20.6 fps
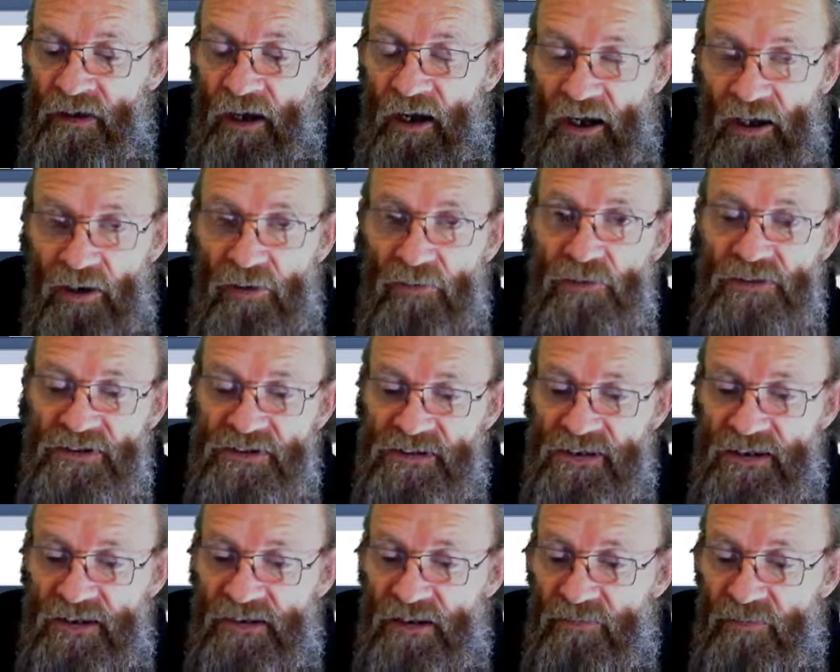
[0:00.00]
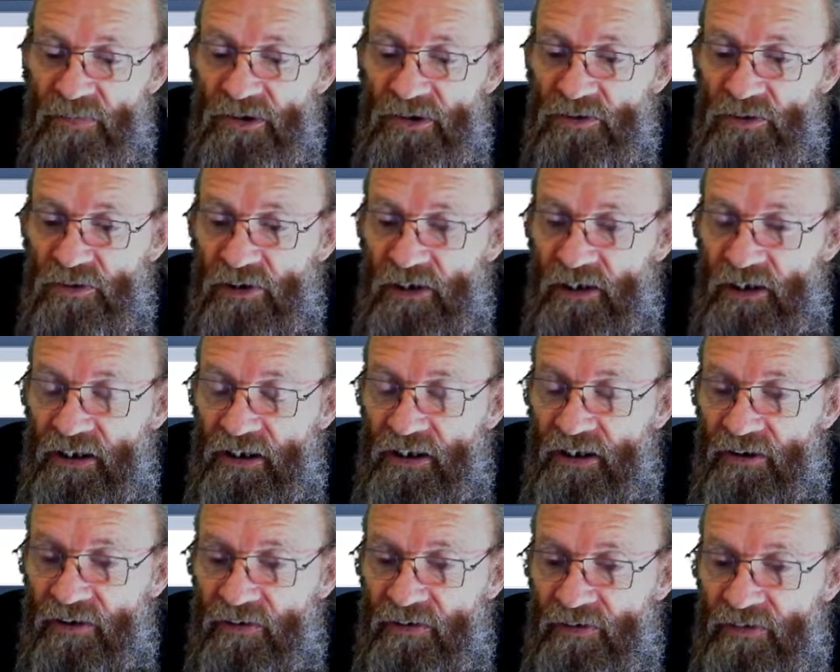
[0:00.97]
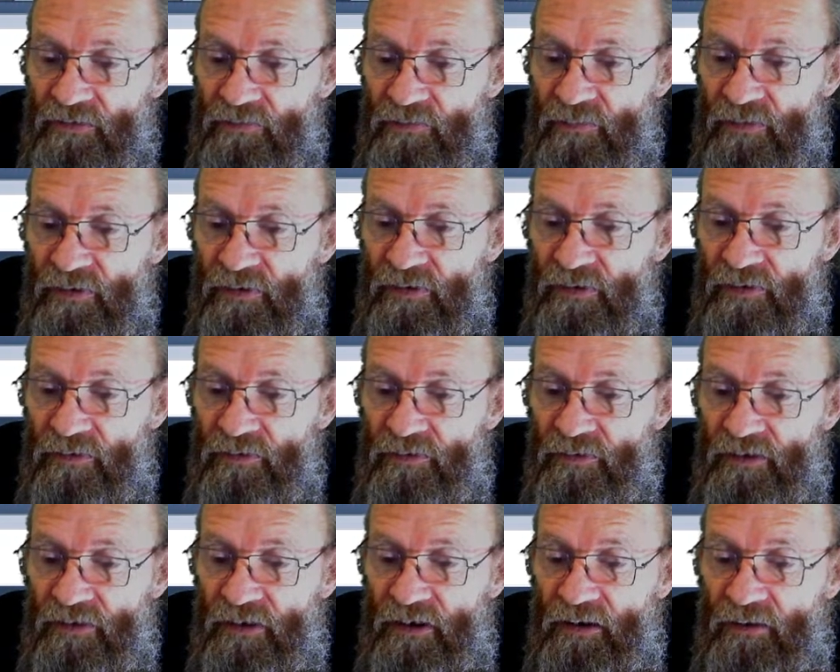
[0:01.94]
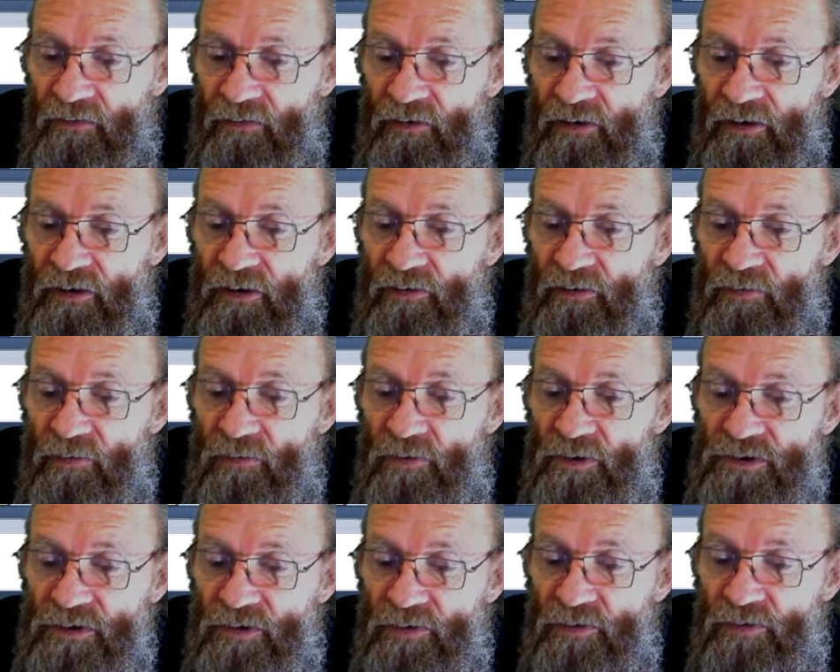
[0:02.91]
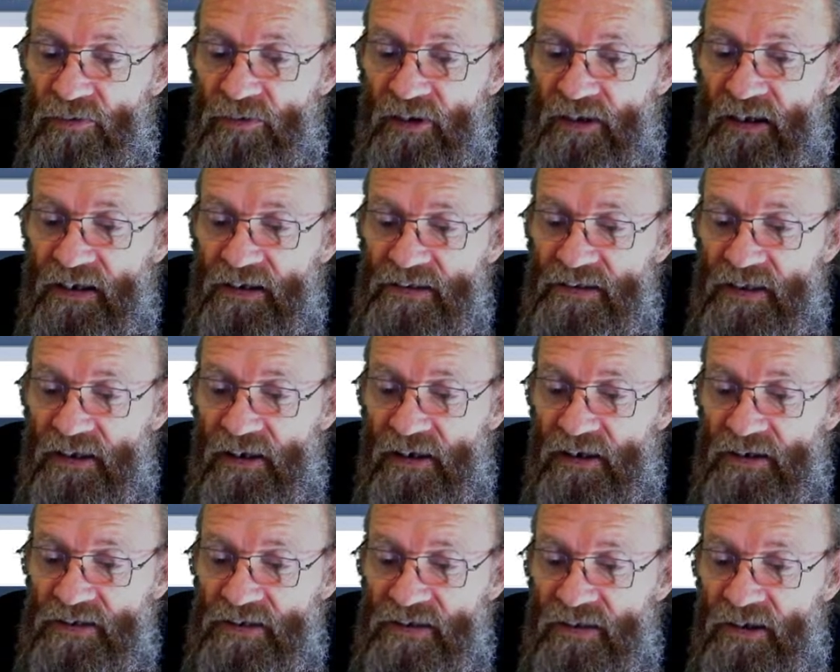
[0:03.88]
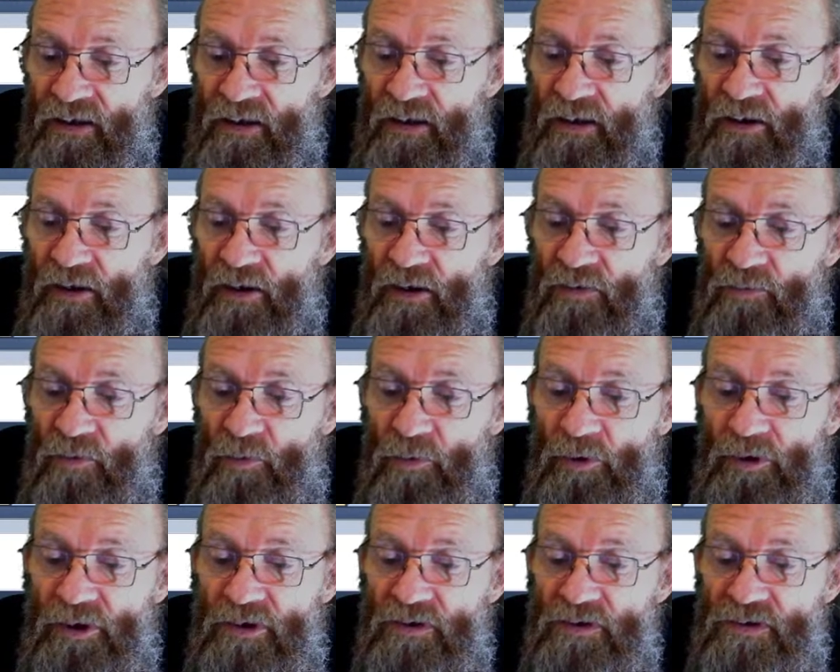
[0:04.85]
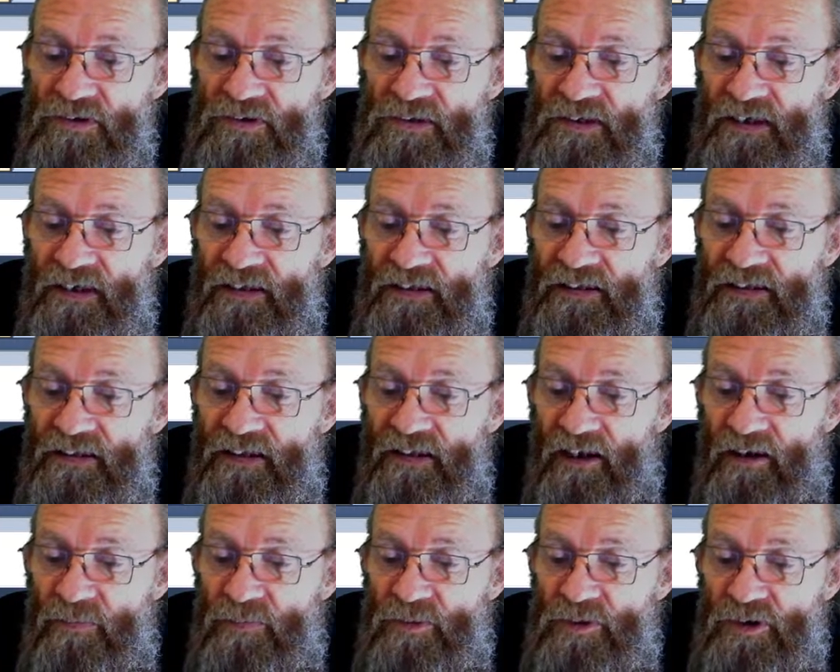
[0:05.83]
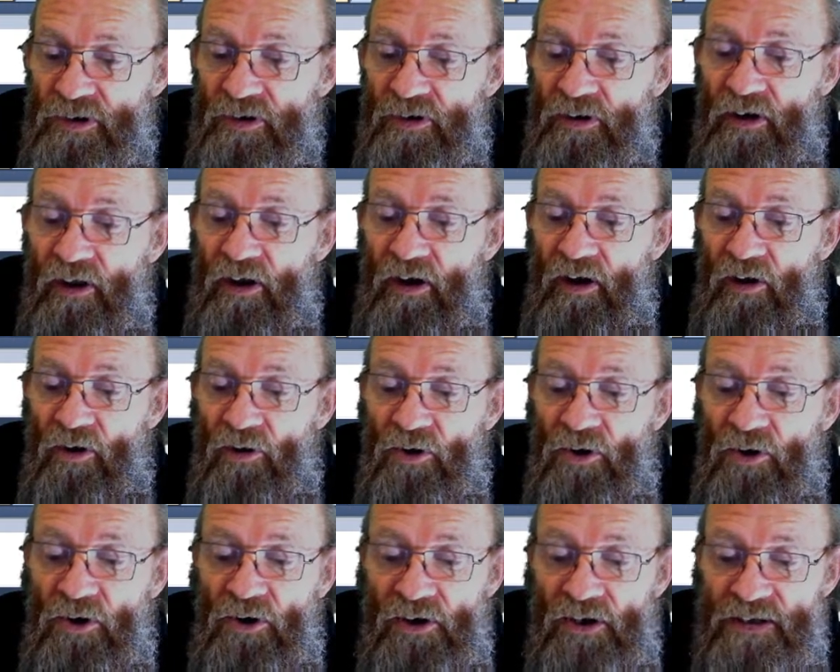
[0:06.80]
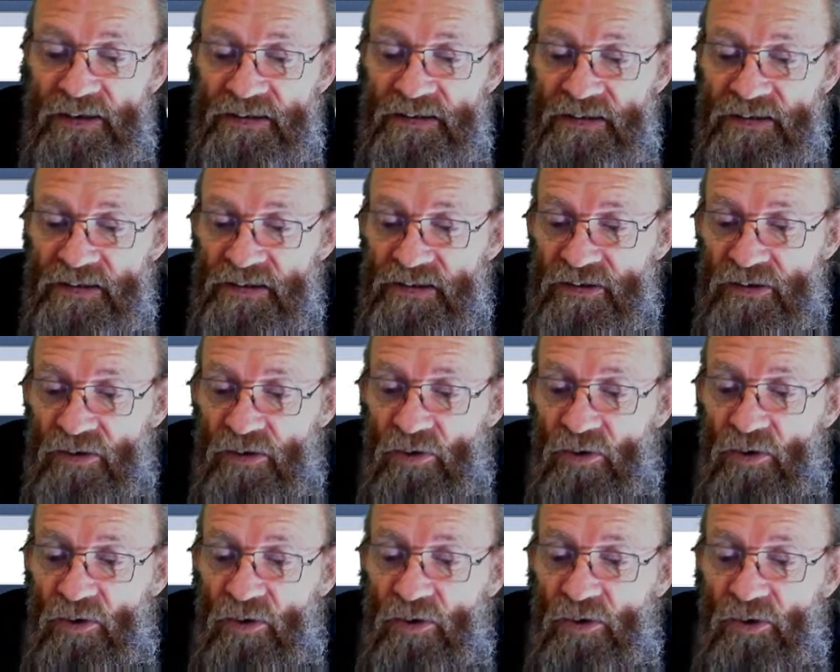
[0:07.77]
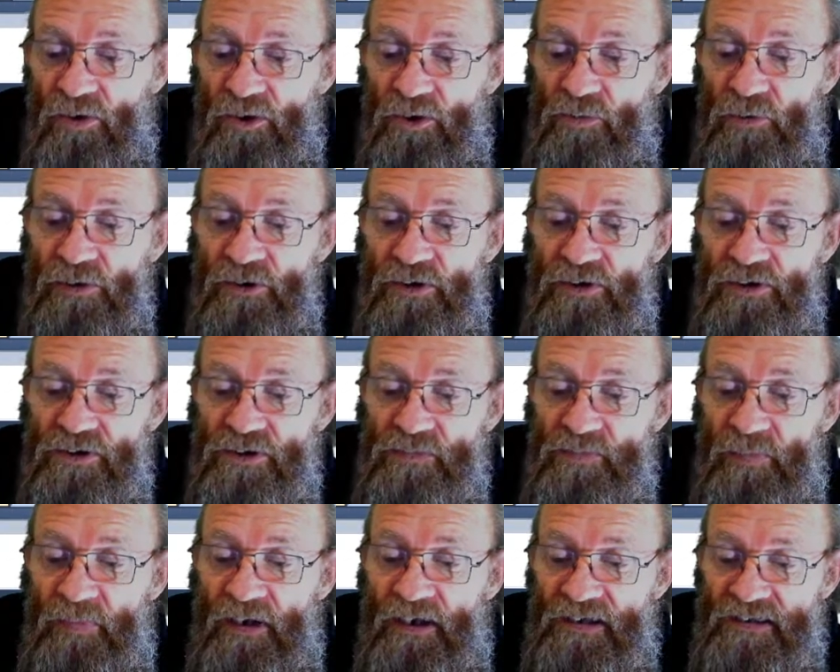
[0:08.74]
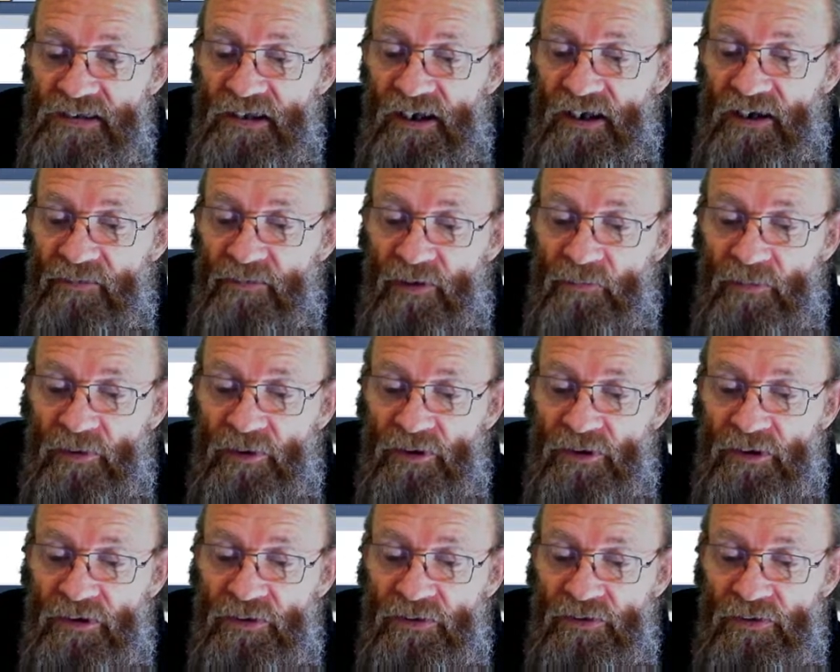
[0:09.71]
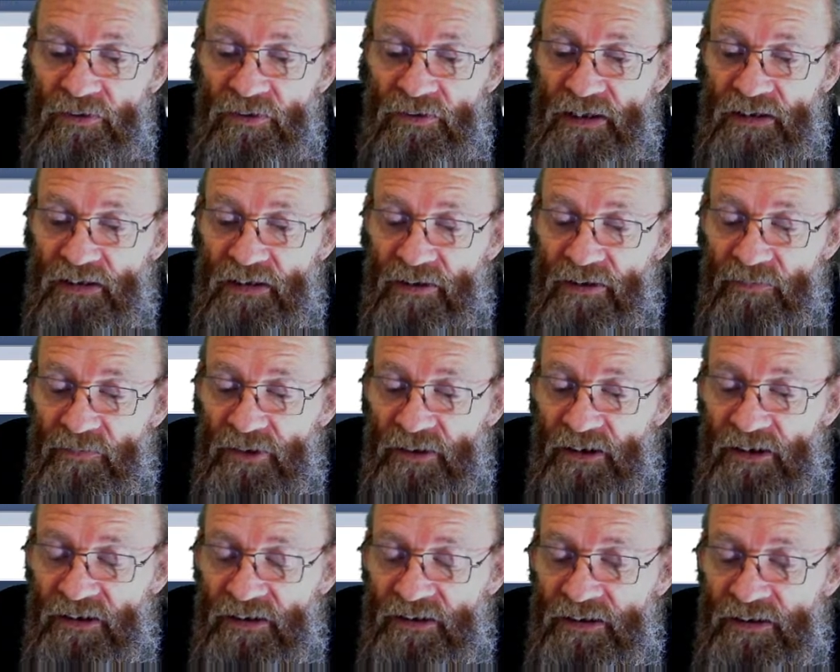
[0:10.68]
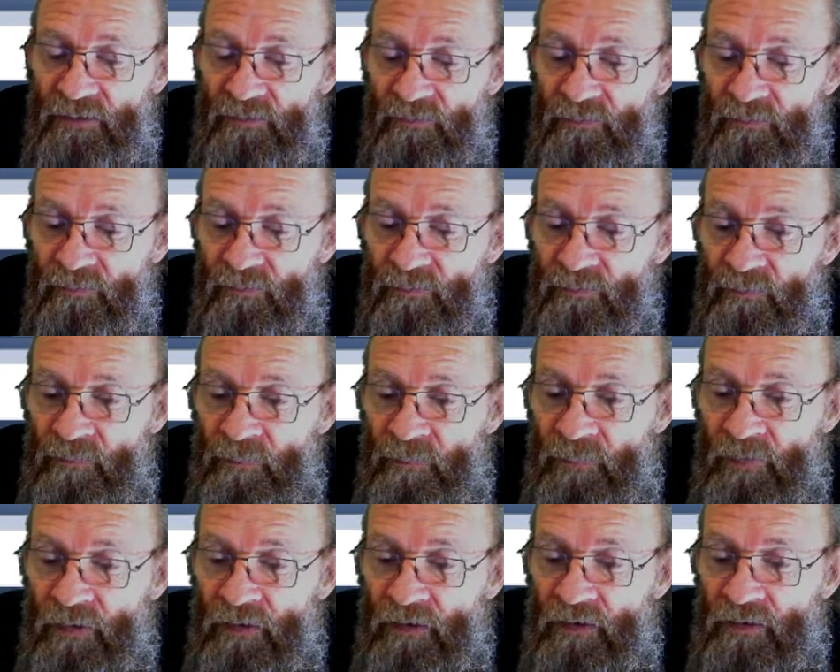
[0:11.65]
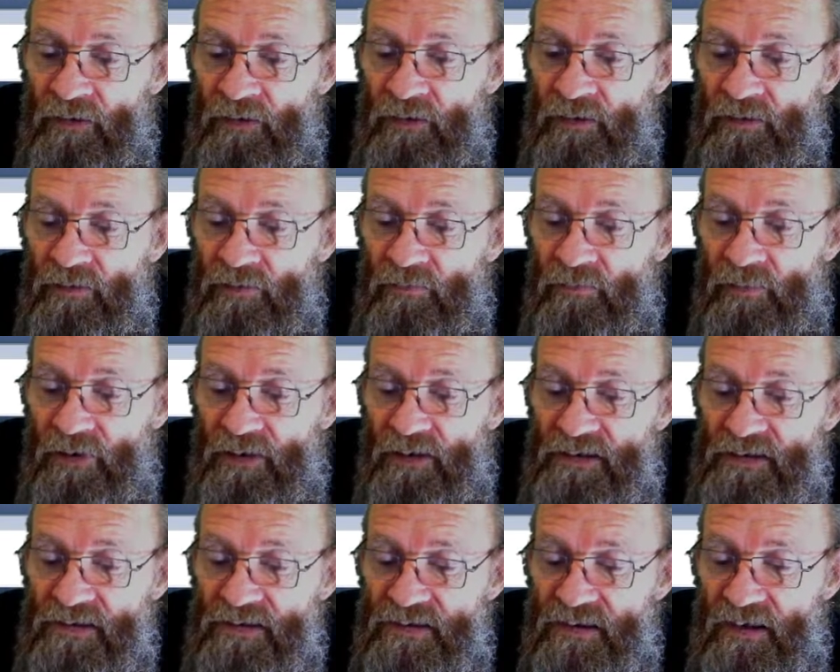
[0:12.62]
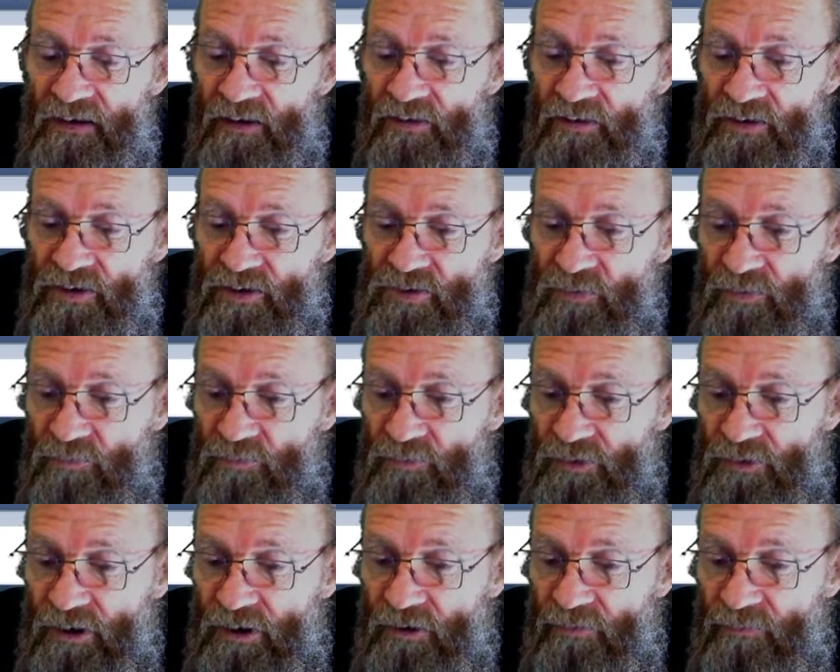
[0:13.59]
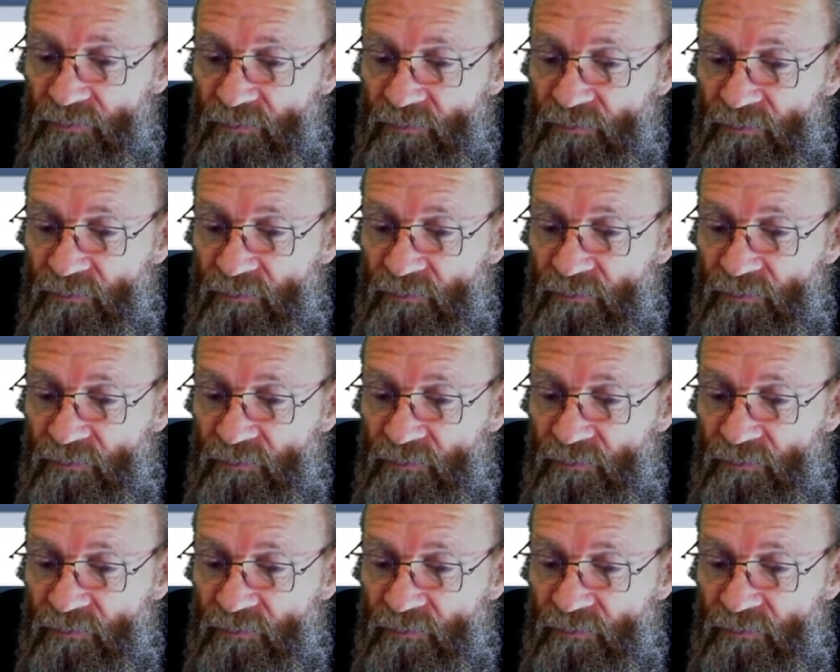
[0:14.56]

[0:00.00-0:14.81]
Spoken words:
I will set the bit to clear. Okay, and also the next thing is, if you want to use interruption occurrences or you want to use past time, I'm going to go through that a little bit later. But let's just handle this one for now.